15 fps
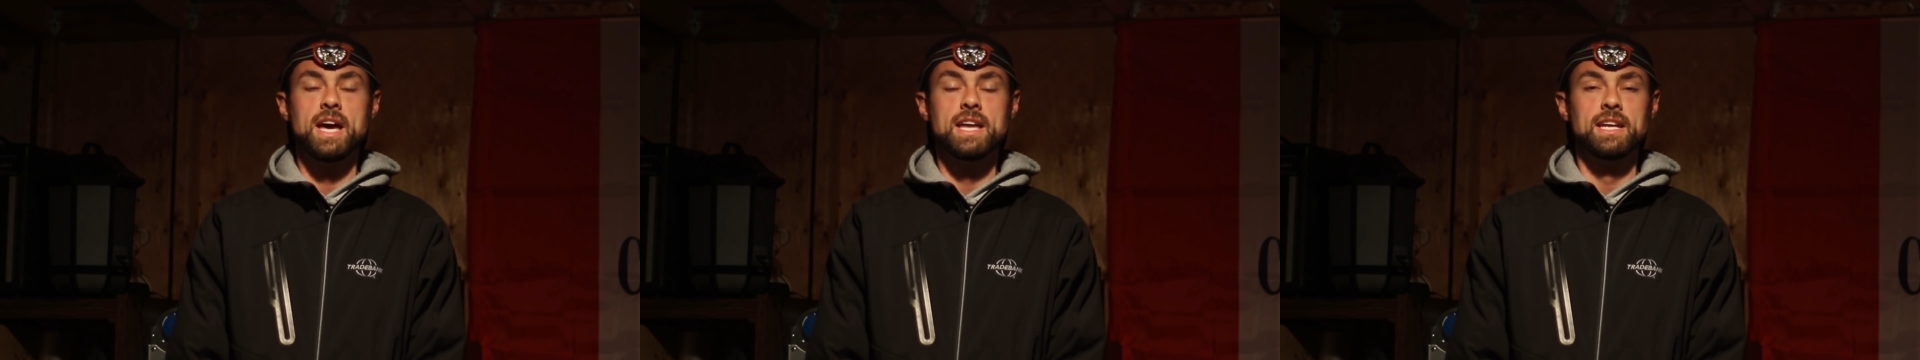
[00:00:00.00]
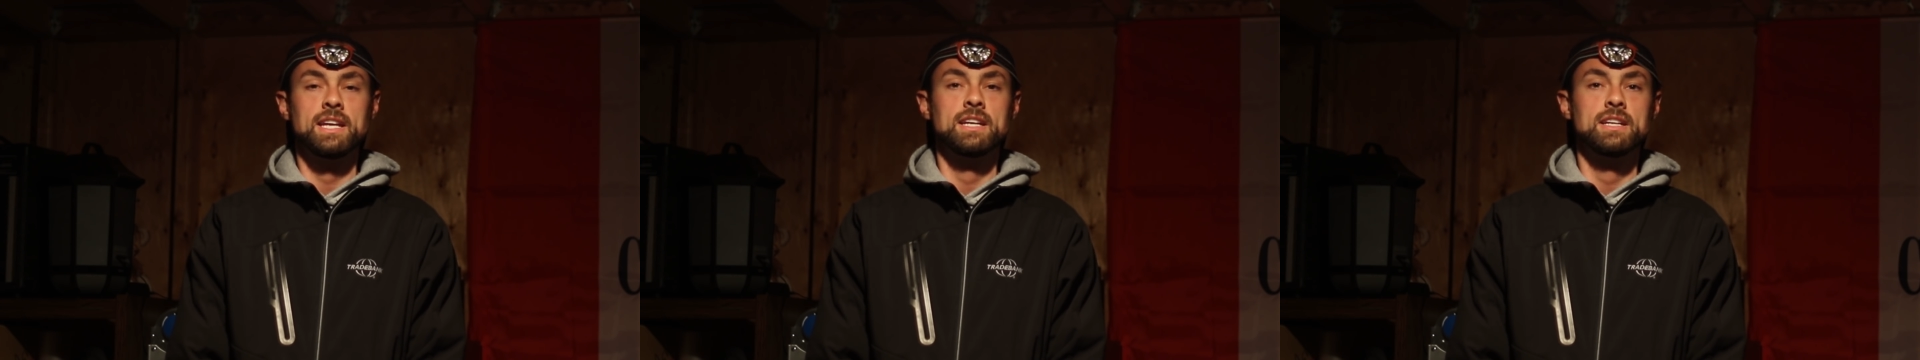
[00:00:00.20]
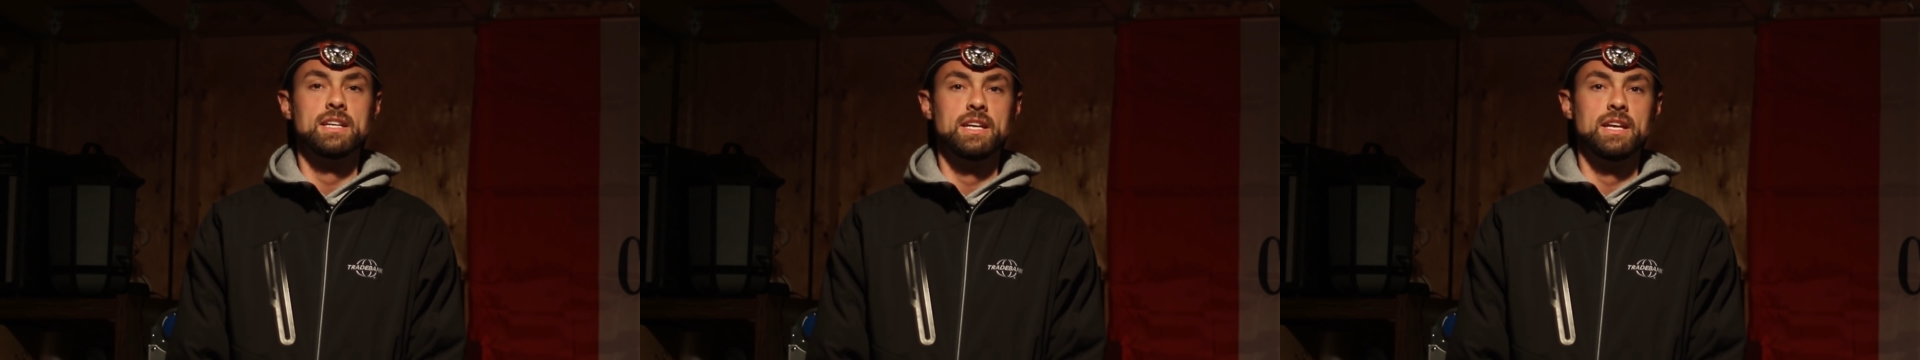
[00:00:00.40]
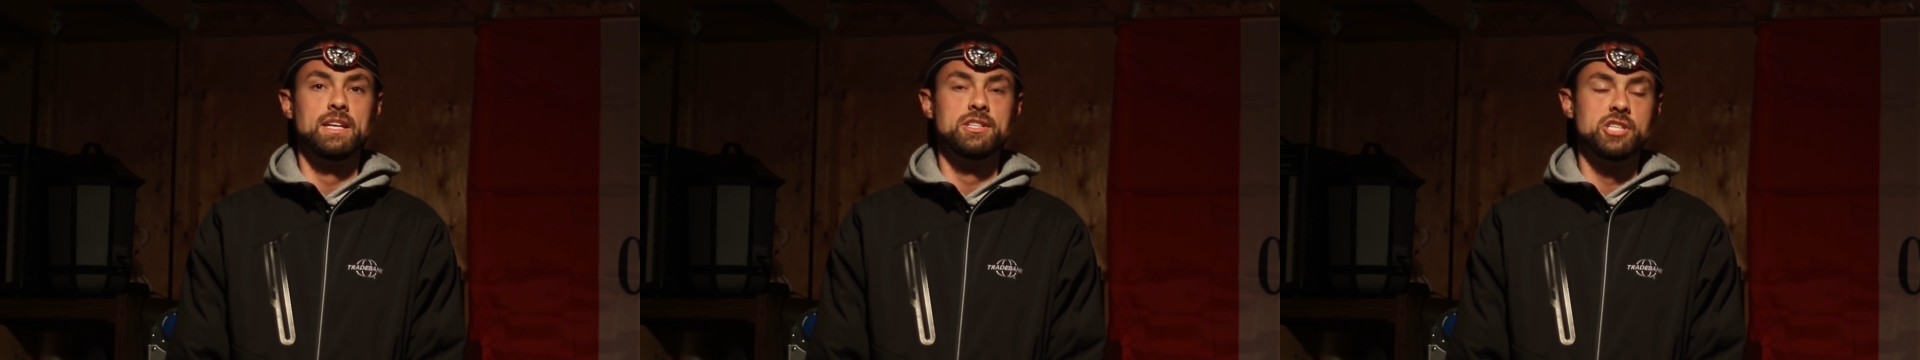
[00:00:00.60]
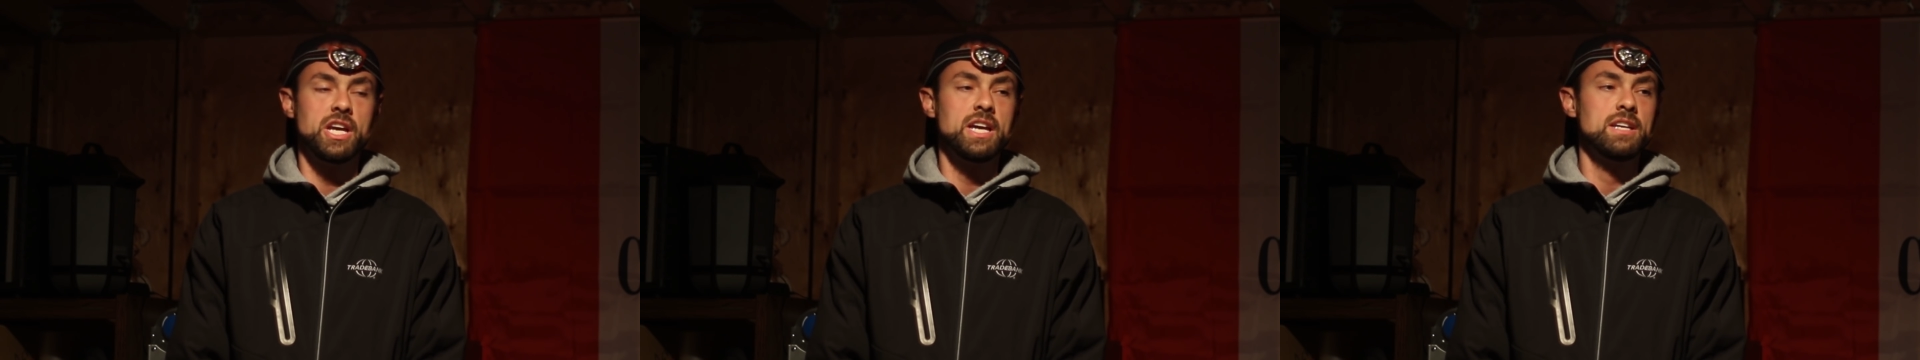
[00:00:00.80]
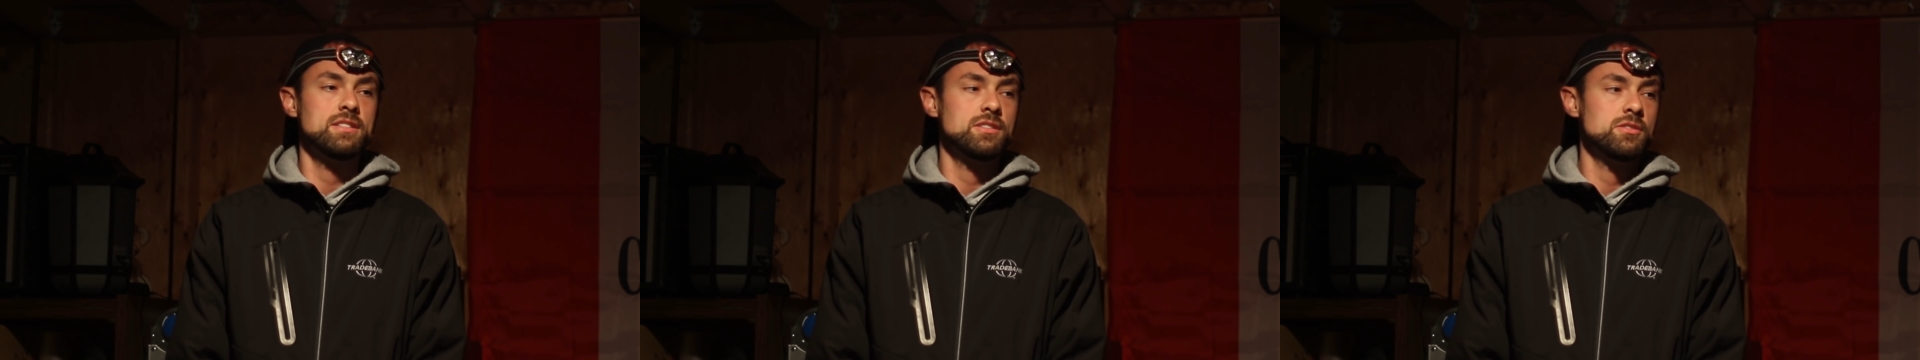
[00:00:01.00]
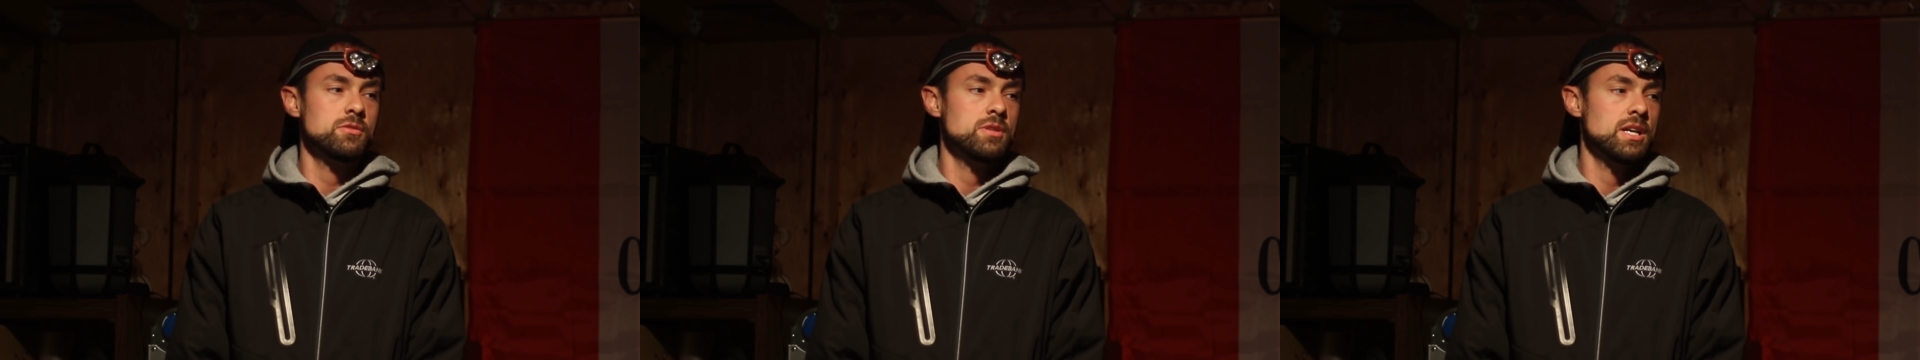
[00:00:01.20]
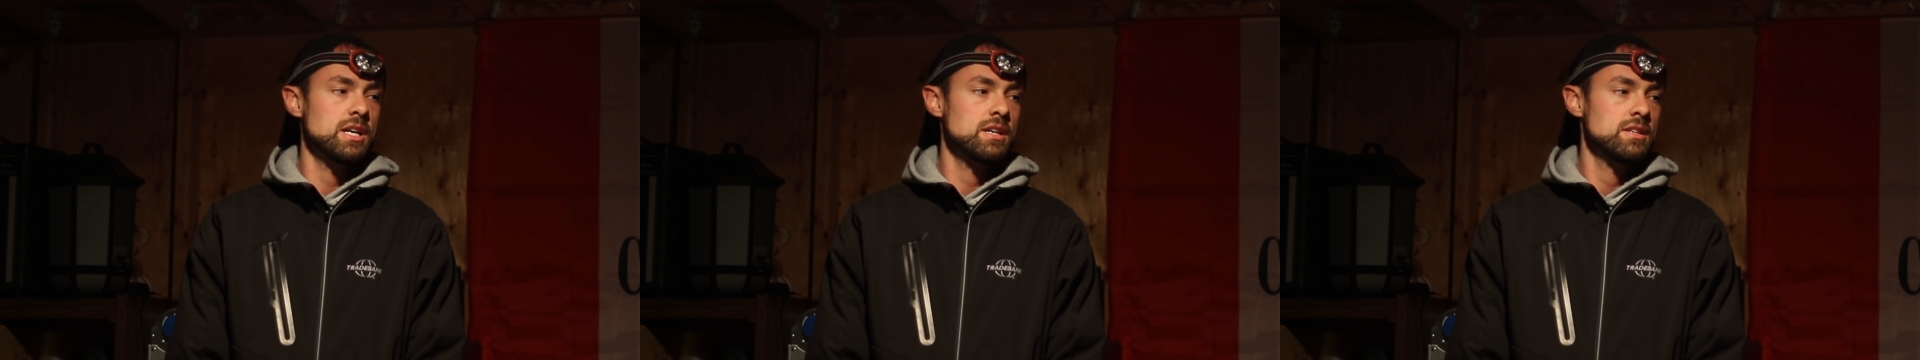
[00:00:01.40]
adding H A
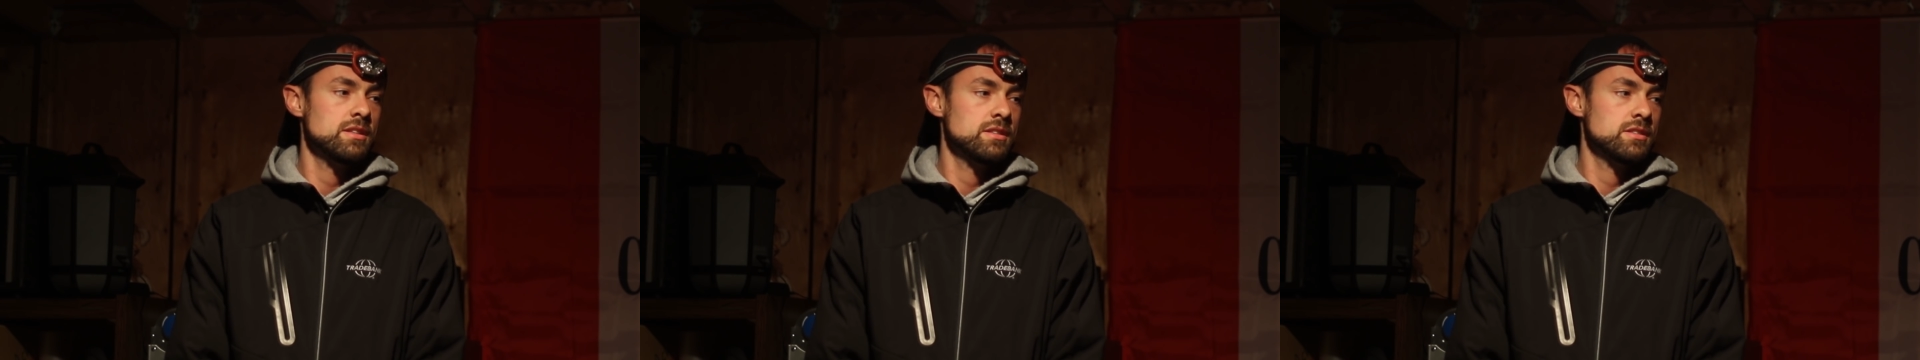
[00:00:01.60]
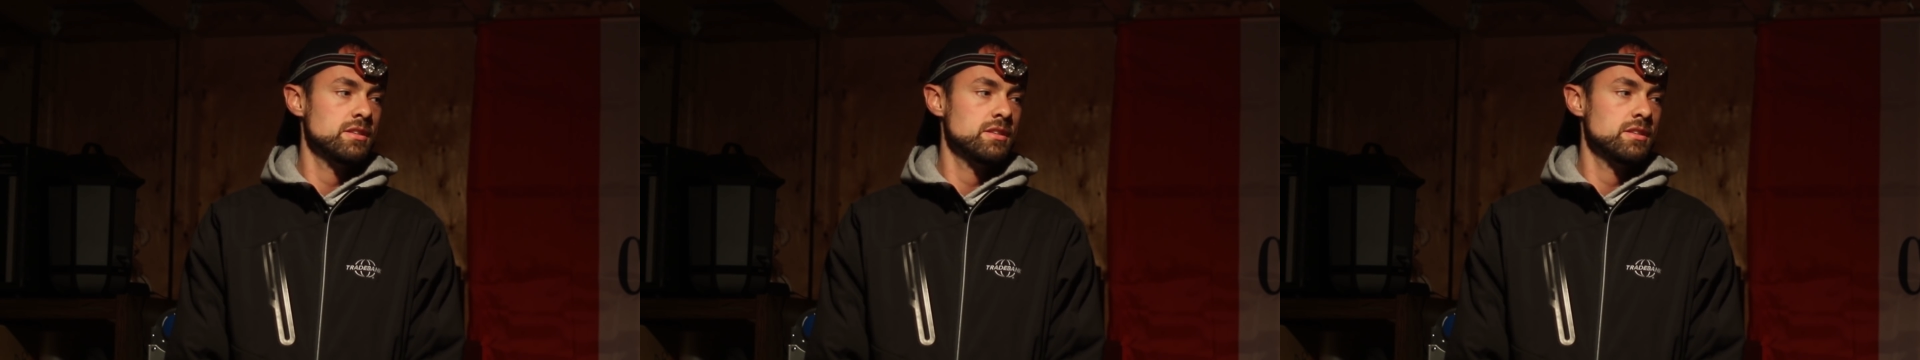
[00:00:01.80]
to, uh,